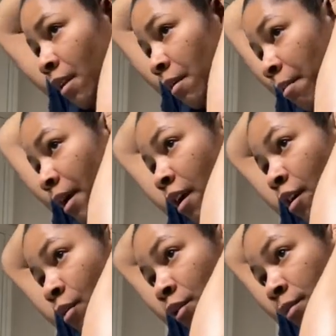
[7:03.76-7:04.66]
my hair
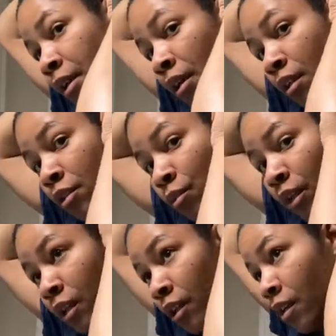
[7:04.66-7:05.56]
will be in this
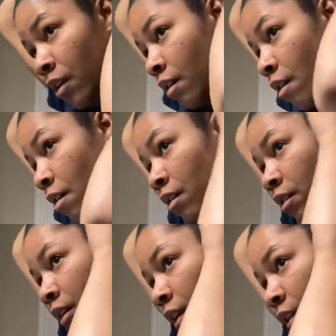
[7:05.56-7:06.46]
wig all
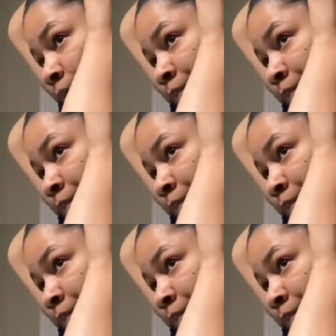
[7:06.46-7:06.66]
day.